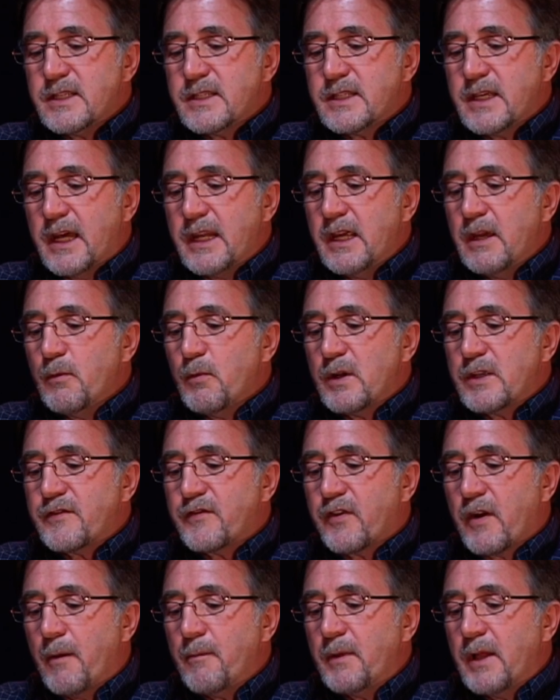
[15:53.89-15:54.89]
study was
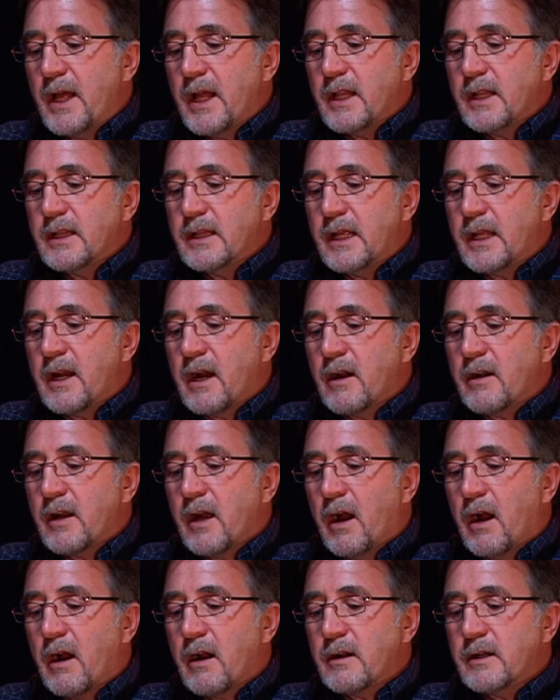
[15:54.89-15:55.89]
from Leonard
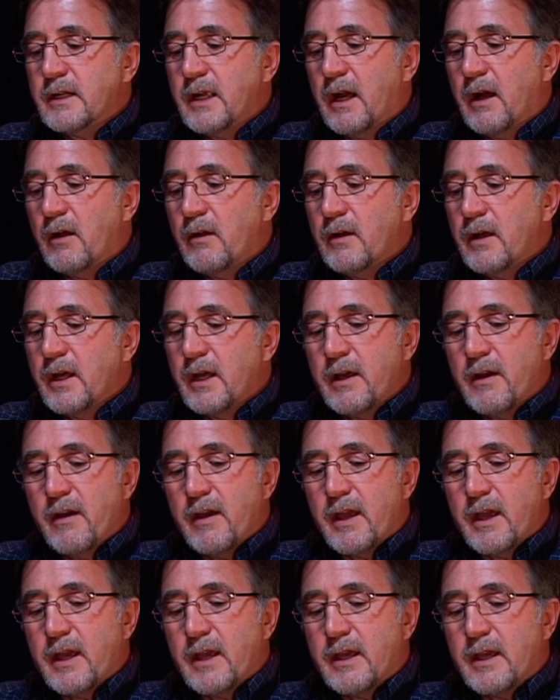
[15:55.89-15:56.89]
Hartnell,
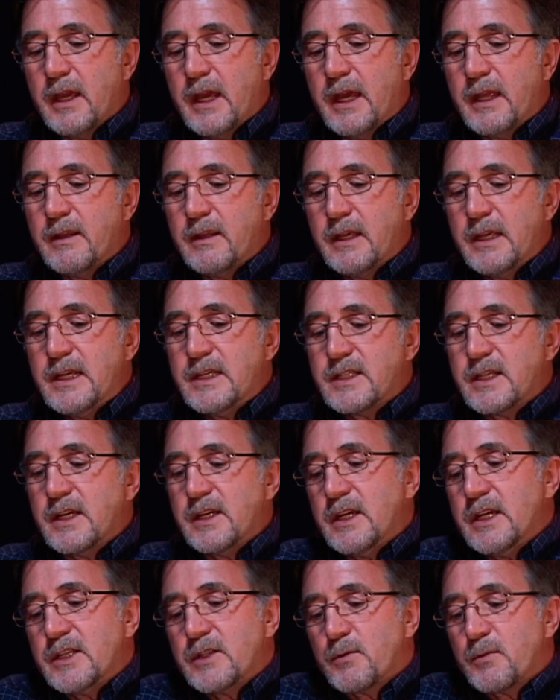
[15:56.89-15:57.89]
and he's
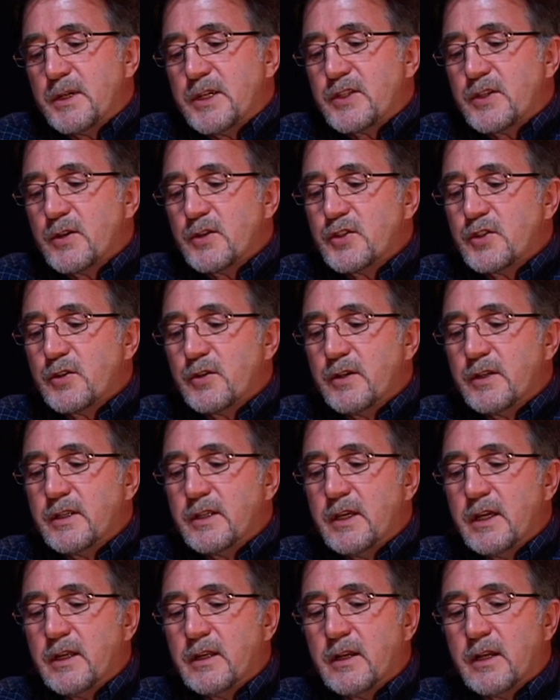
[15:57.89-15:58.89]
a researcher
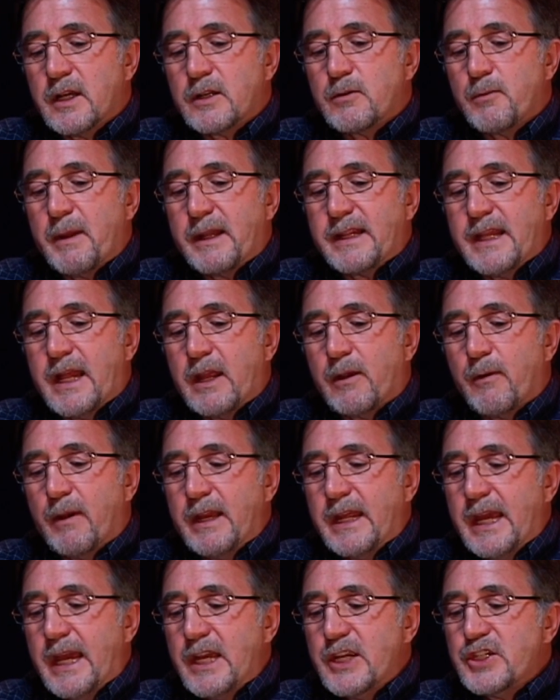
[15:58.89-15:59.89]
in electromagnetic
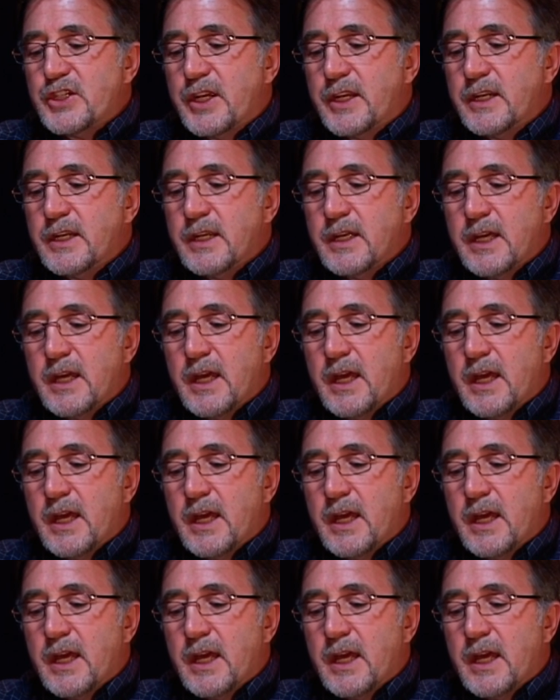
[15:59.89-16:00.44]
radiation.